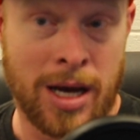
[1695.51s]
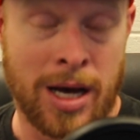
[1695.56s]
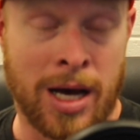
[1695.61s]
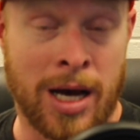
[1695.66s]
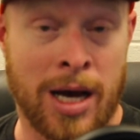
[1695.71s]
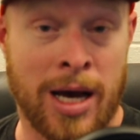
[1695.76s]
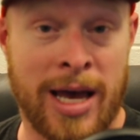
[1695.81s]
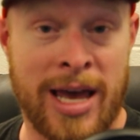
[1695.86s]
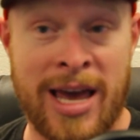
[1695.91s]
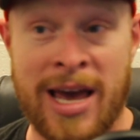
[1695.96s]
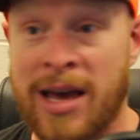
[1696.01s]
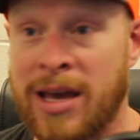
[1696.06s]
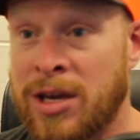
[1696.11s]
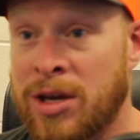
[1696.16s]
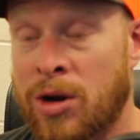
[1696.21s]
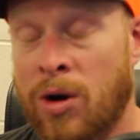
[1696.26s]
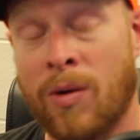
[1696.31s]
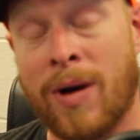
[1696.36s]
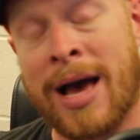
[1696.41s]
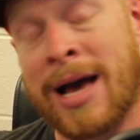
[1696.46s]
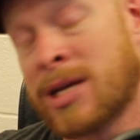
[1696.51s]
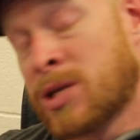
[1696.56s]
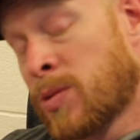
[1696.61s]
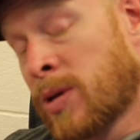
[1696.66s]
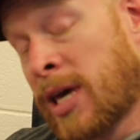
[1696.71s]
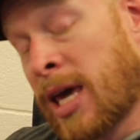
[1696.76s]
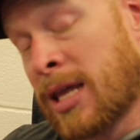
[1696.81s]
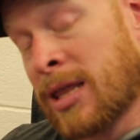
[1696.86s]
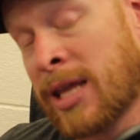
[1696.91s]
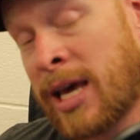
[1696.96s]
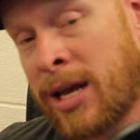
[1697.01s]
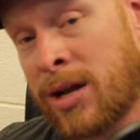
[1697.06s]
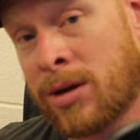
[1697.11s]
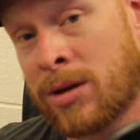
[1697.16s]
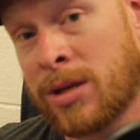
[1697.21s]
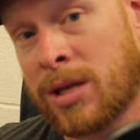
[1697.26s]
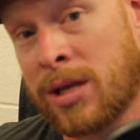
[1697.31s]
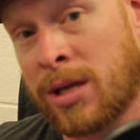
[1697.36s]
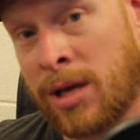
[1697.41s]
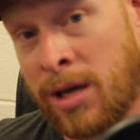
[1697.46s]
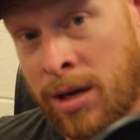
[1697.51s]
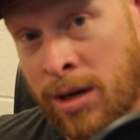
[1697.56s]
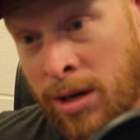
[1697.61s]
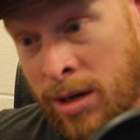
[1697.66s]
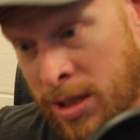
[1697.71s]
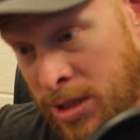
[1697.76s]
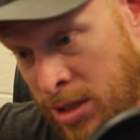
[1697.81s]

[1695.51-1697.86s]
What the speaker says: As we get later in the year,